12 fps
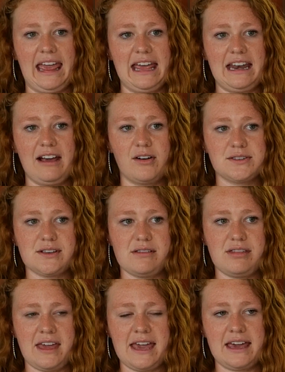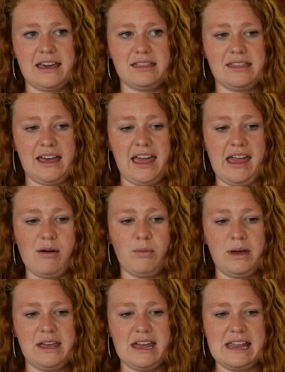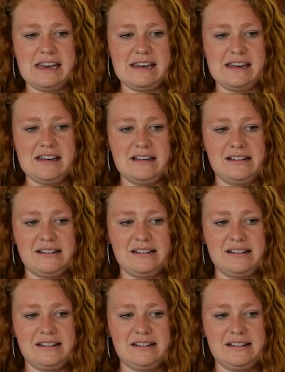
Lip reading: And I also think that when